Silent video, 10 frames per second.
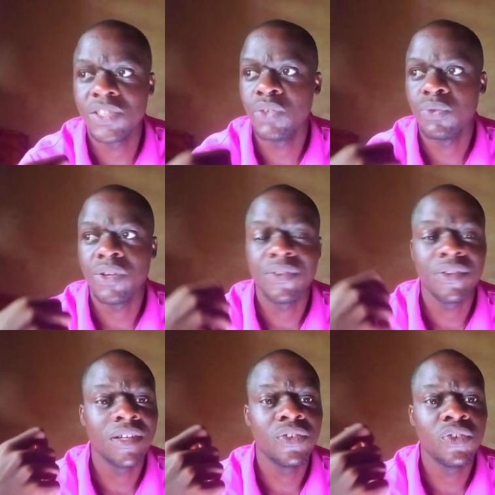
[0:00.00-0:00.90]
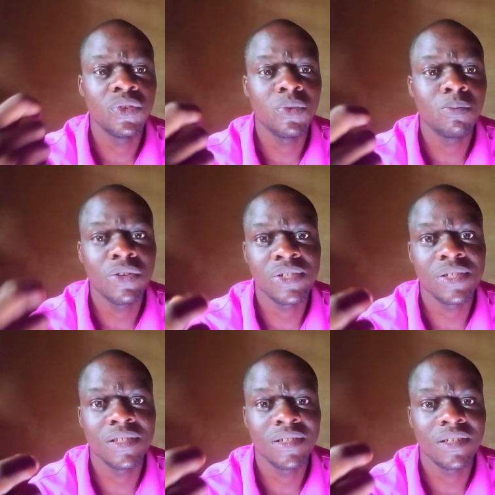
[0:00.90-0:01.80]
If you are a new
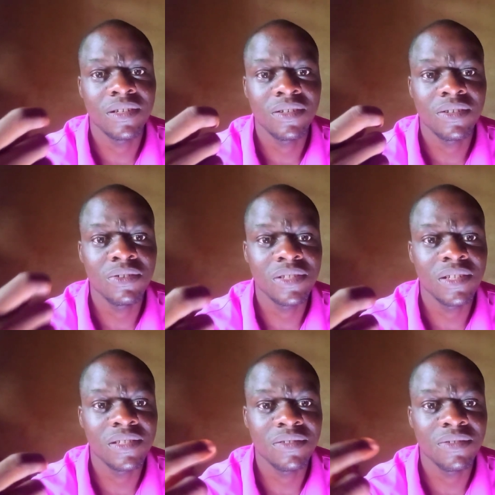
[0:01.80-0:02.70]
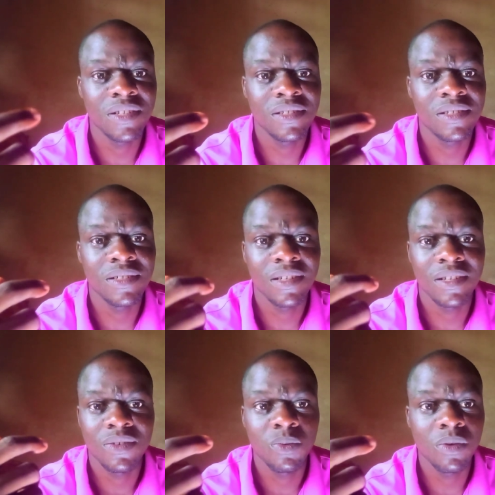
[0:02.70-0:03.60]
person in the content creating
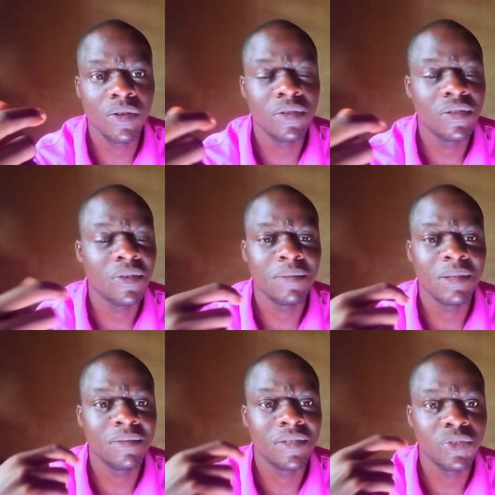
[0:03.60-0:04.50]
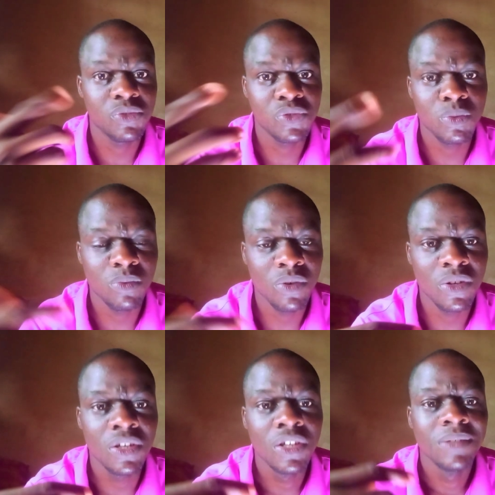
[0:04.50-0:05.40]
uh, world or maybe the YouTube
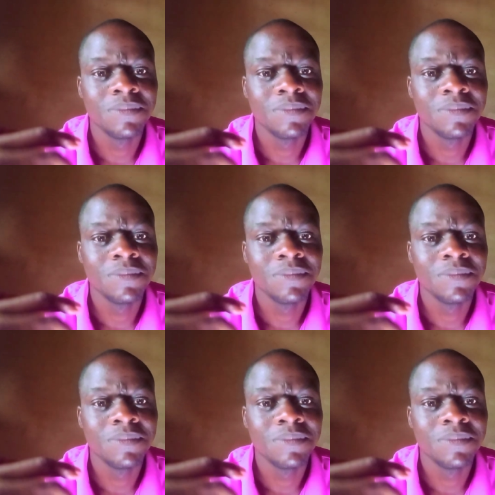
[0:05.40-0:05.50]
world,